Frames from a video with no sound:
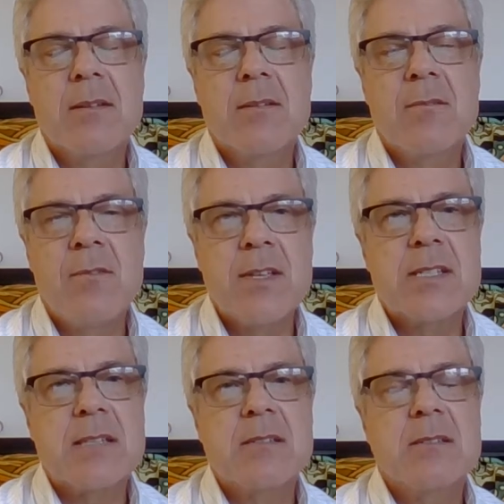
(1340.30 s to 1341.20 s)

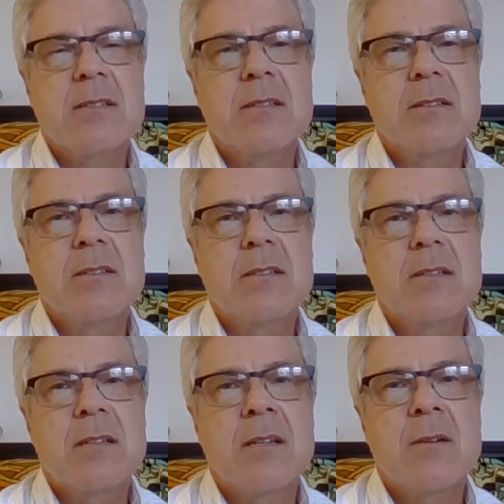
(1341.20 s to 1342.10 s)
visits
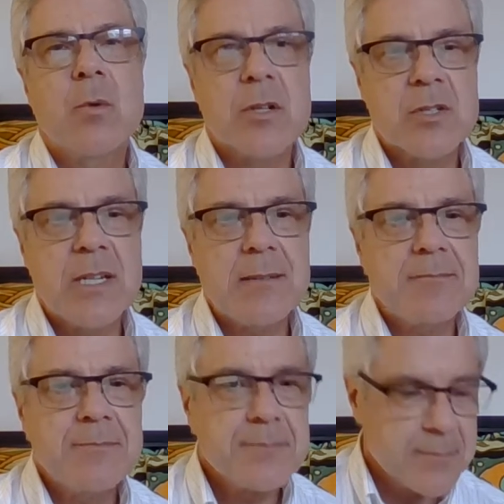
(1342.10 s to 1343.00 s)
worksheet.
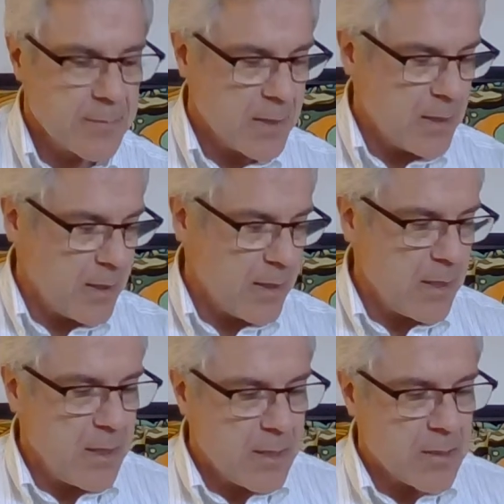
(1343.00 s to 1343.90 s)

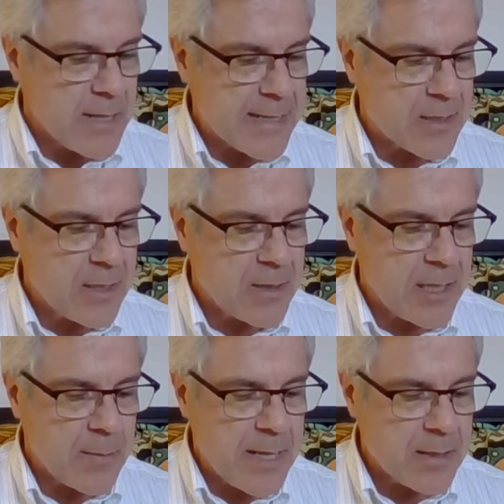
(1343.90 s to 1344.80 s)
So that's
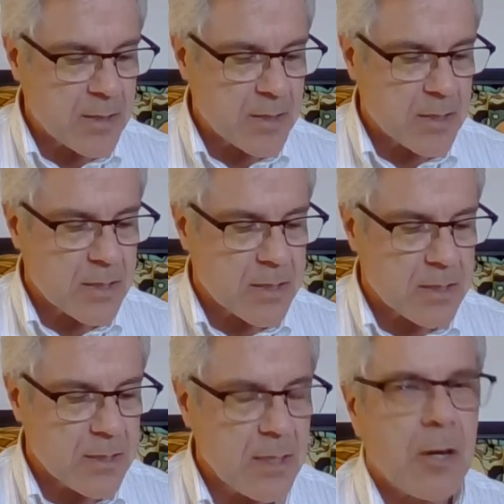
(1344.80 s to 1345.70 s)

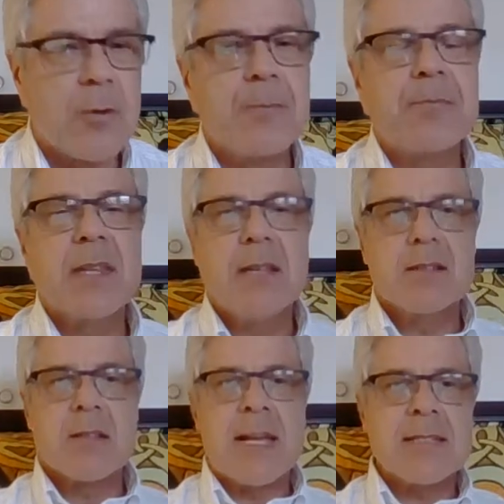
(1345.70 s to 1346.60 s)
CTMS. Oh,
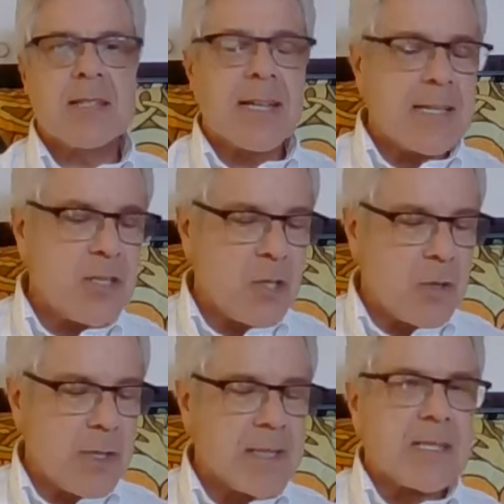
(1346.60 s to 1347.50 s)
so the last thing I
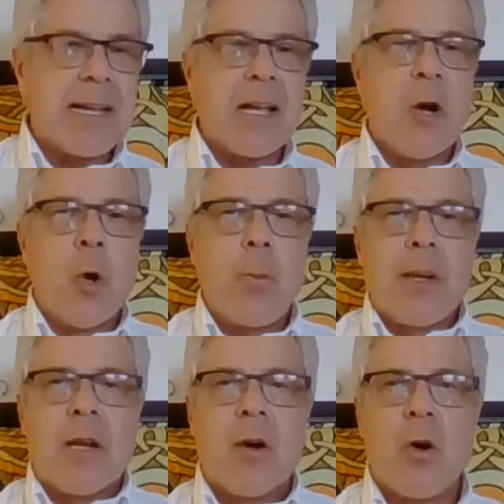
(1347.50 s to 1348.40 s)
do is I
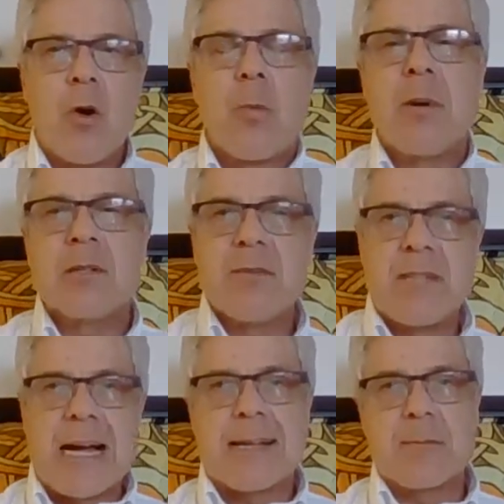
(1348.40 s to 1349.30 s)
open a whole bunch of
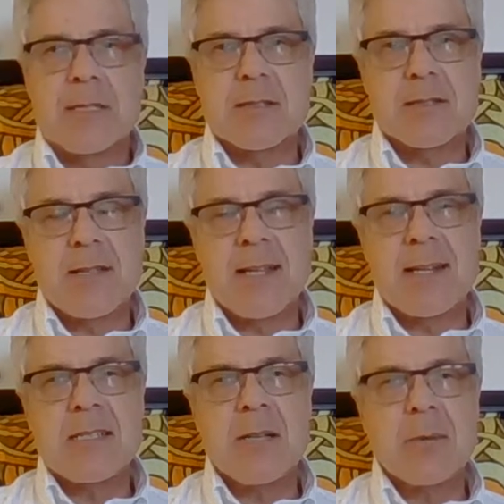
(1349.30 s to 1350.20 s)
documents, and
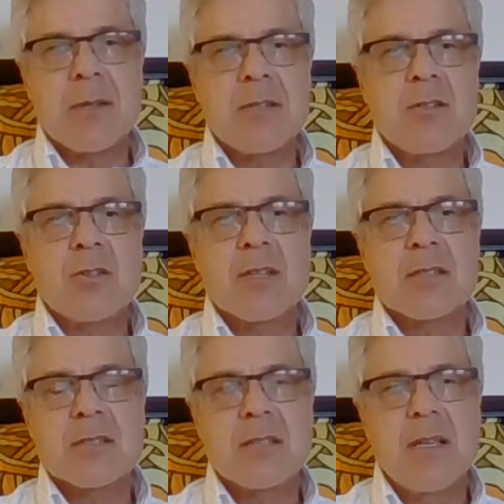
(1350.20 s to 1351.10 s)
I typically do
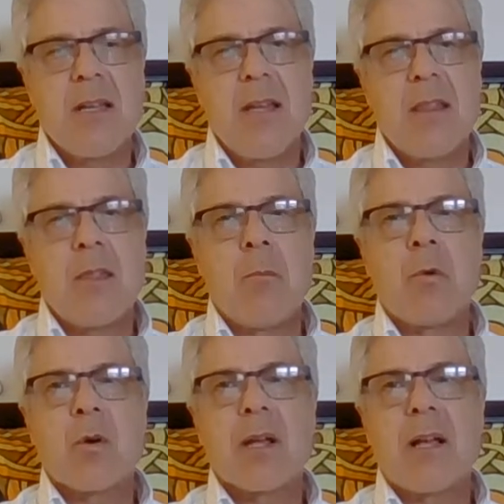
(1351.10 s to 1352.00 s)
this the
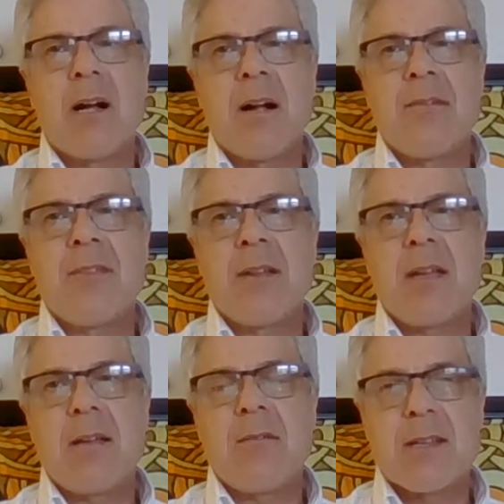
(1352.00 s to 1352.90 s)
morning of
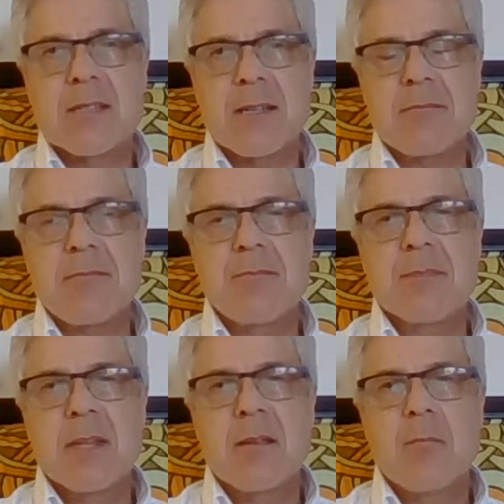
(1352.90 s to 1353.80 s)
the visit
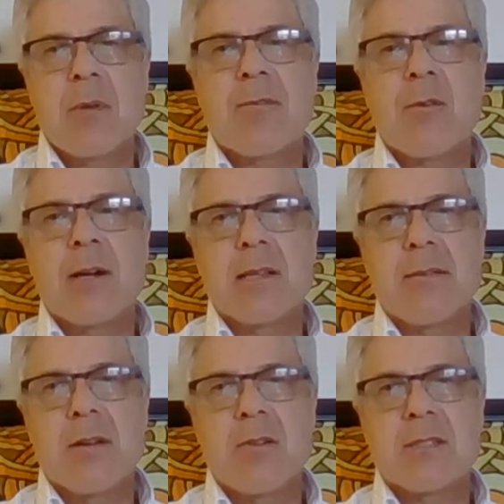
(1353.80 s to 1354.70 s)
before I leave
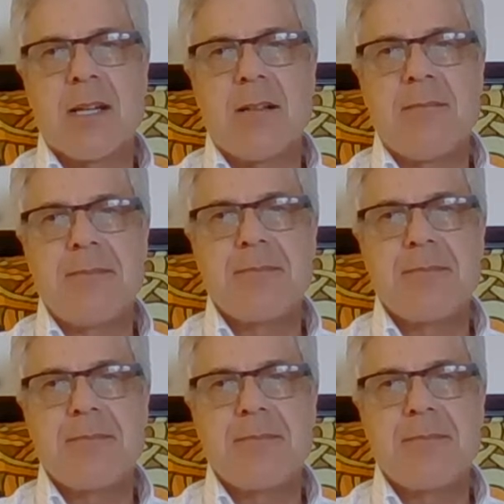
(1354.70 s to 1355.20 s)
the hotel.